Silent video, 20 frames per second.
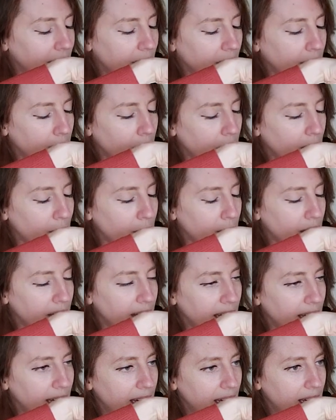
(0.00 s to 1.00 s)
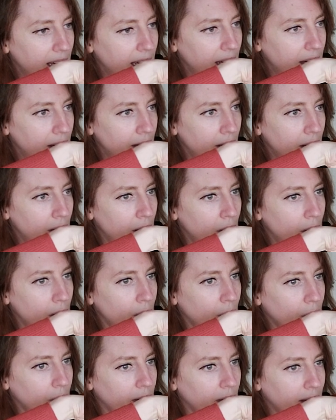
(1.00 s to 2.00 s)
and I'm going to breathe in
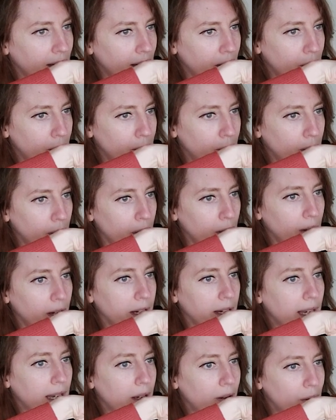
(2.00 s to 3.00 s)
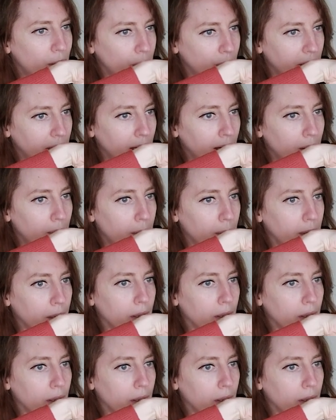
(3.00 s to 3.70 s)
on the down bow and out on the up bow.